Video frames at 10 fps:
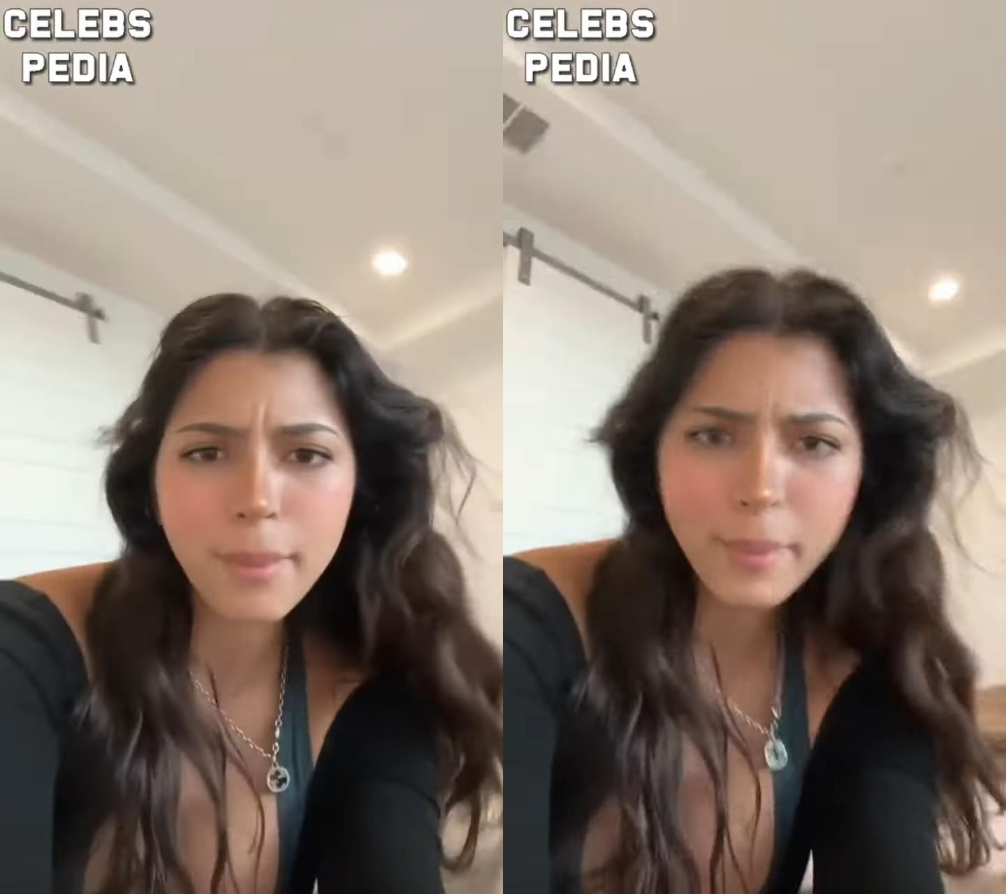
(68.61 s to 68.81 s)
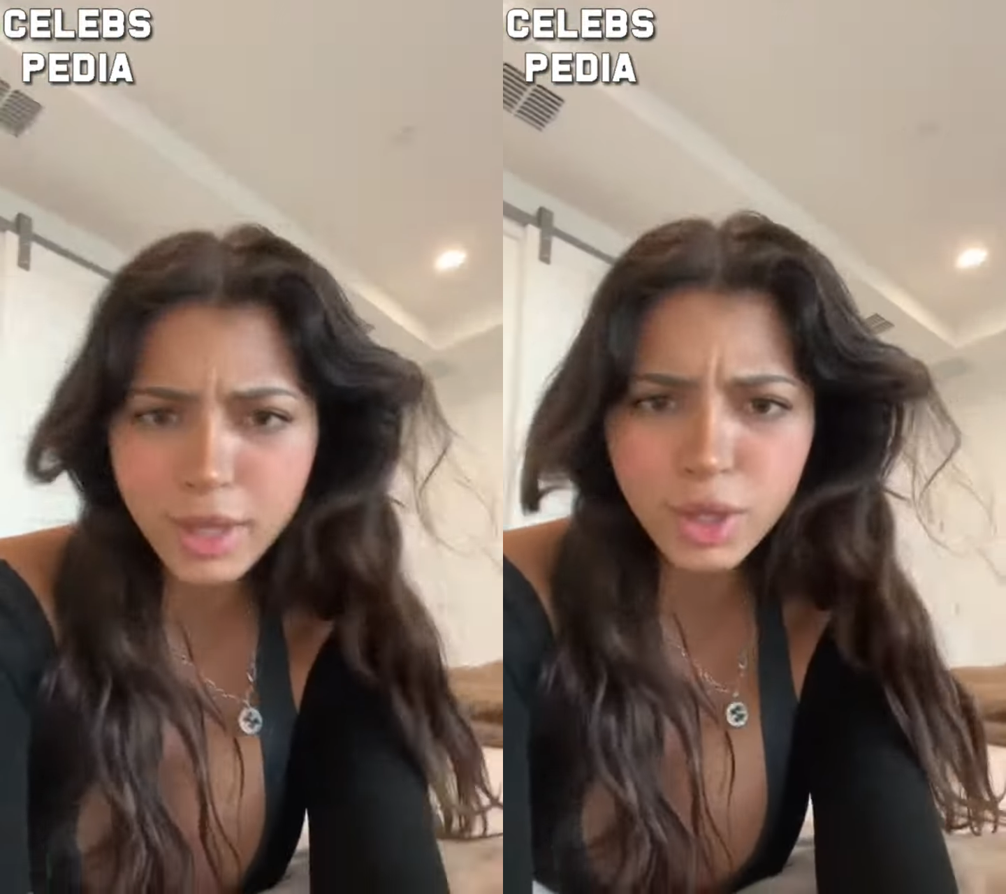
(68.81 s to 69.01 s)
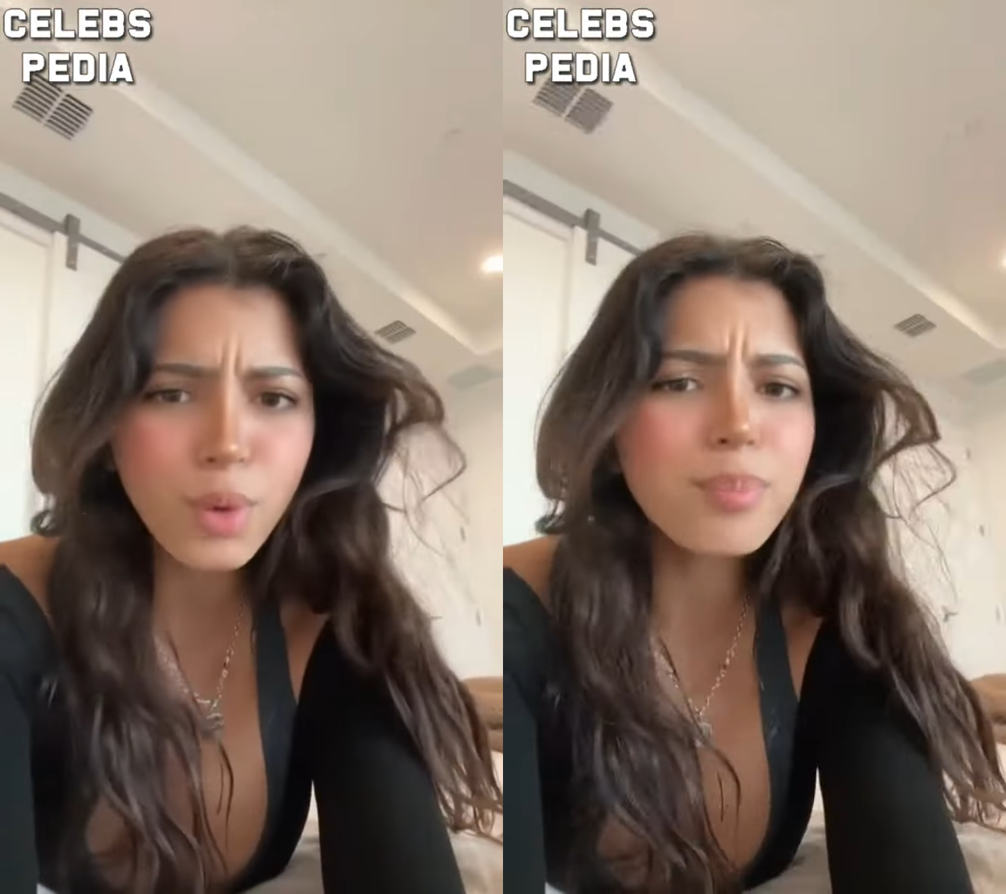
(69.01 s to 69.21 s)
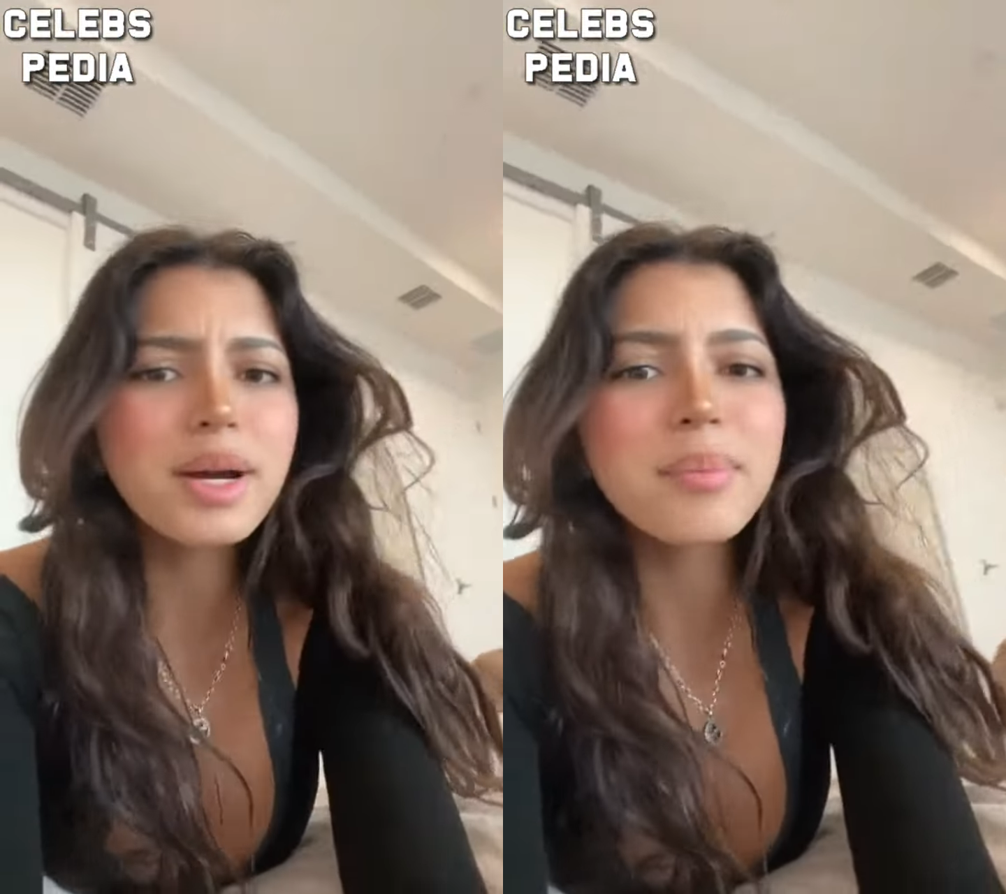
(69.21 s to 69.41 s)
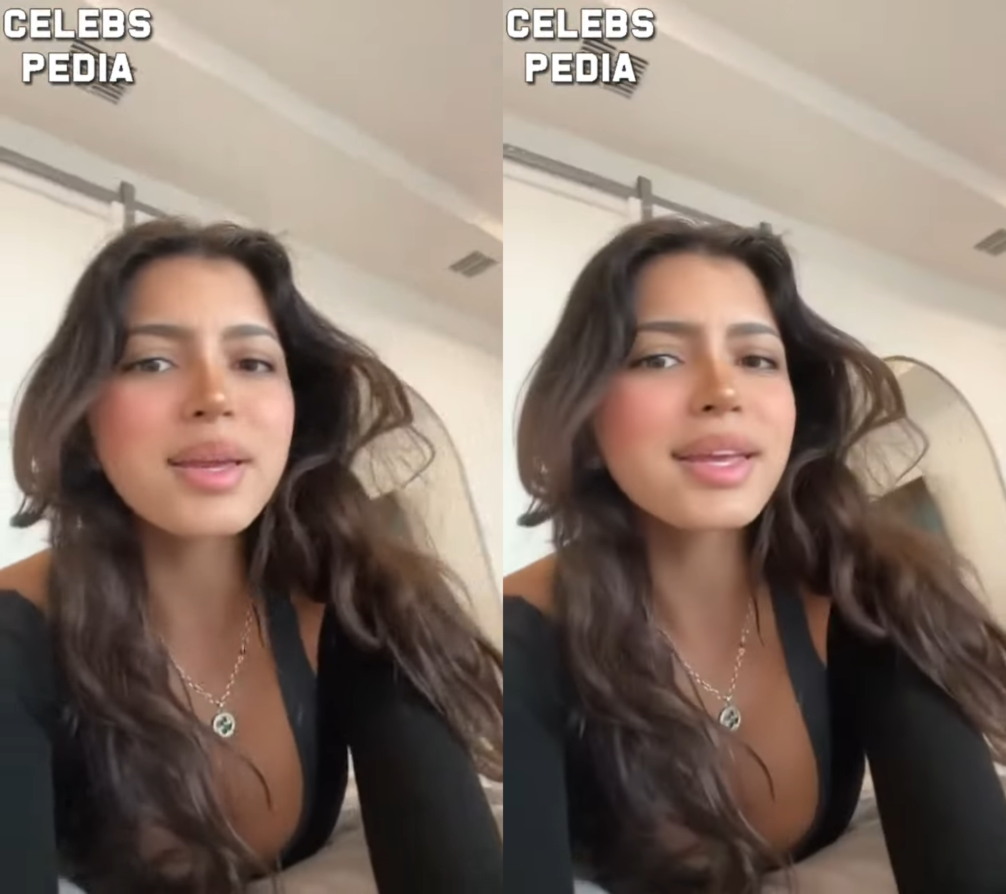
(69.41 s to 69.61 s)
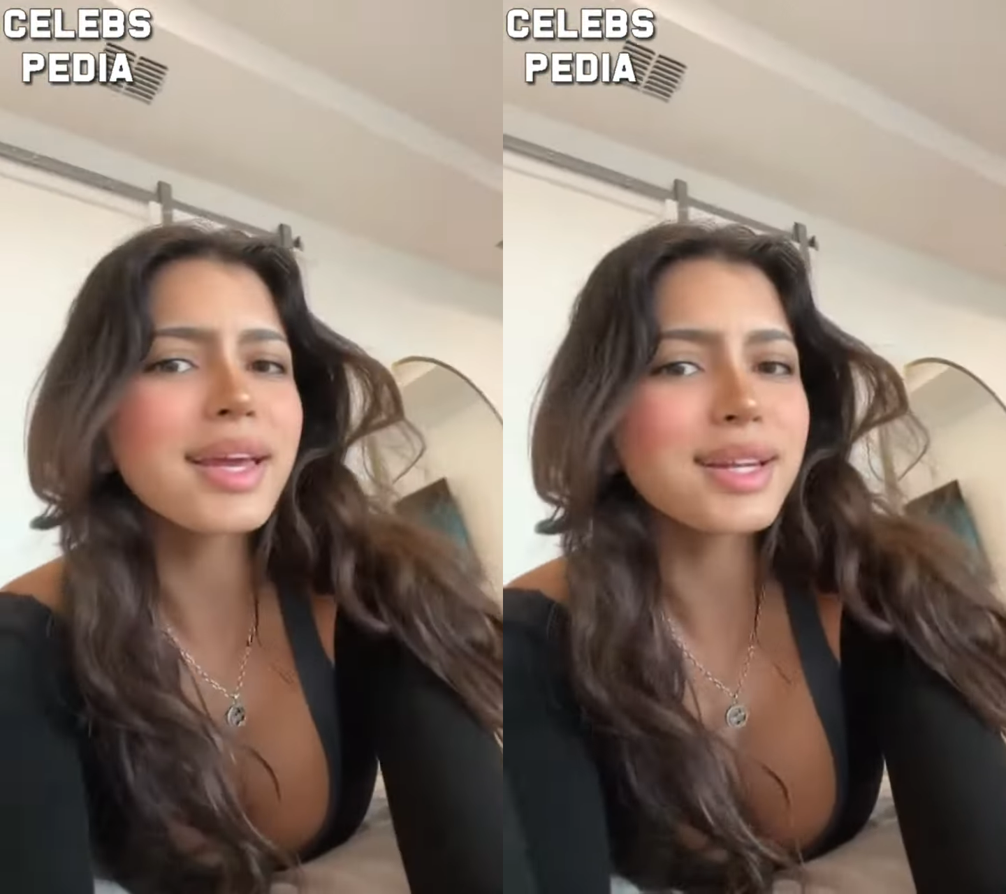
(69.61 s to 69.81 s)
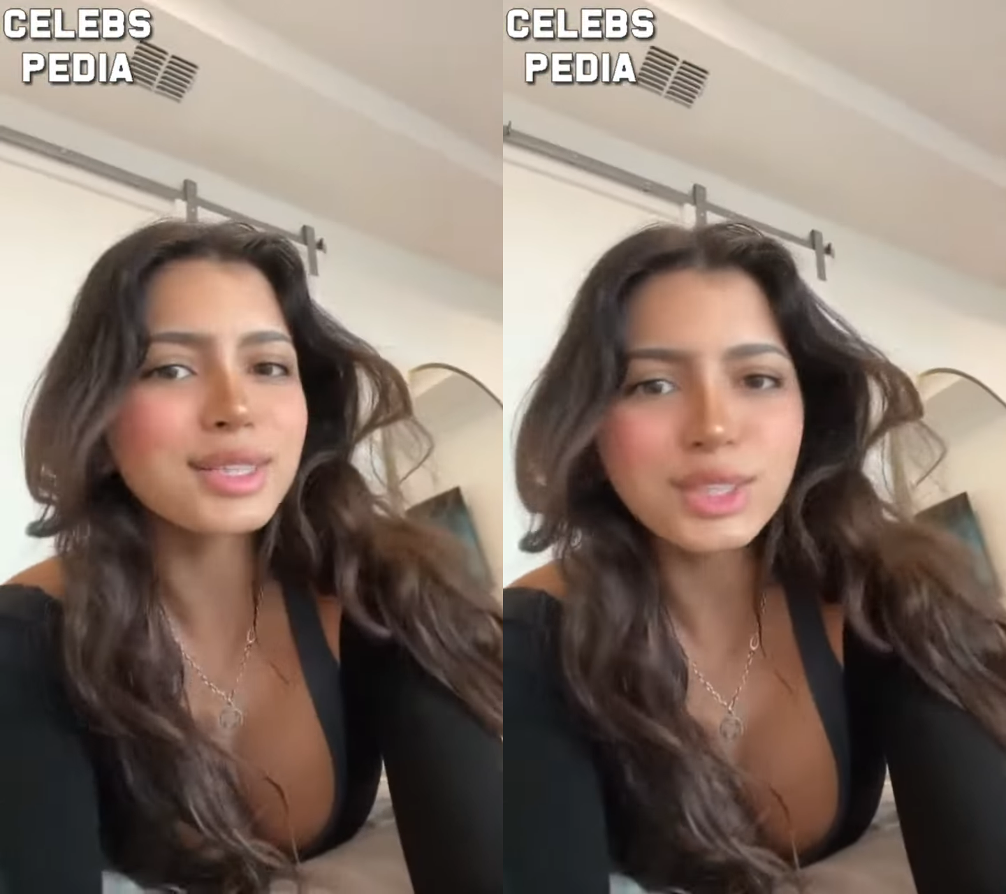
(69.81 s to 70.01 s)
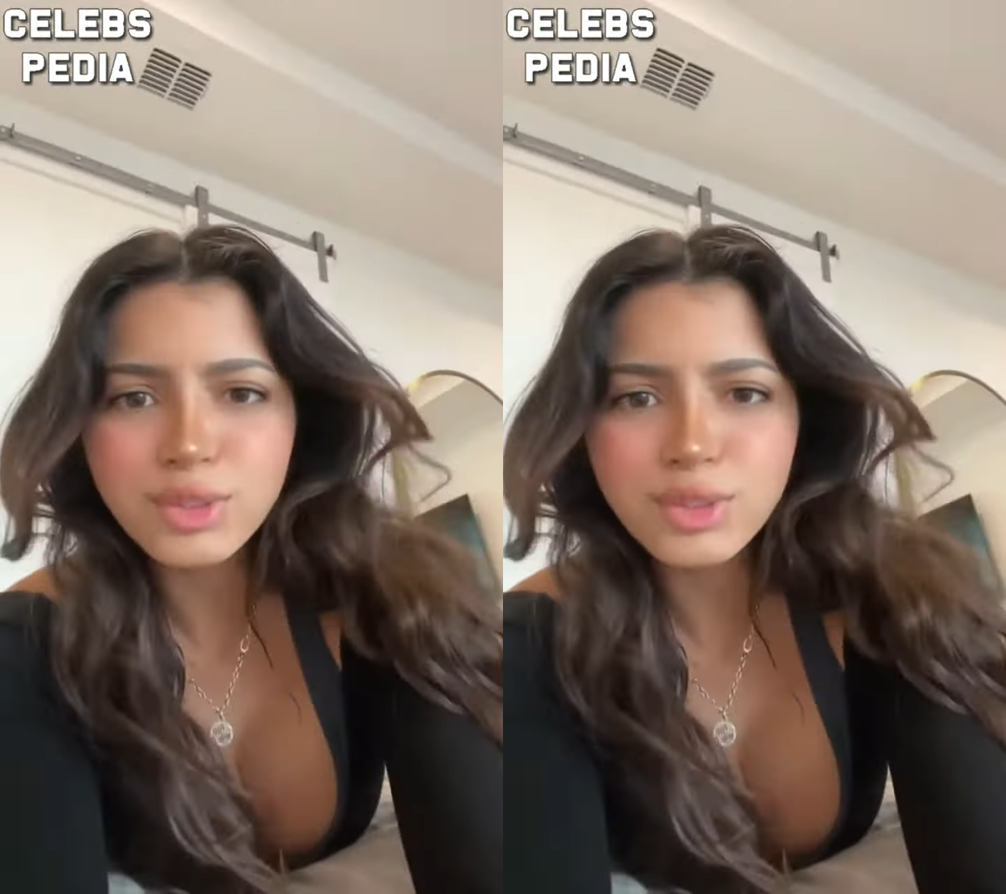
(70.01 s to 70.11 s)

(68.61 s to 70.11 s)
on many platforms.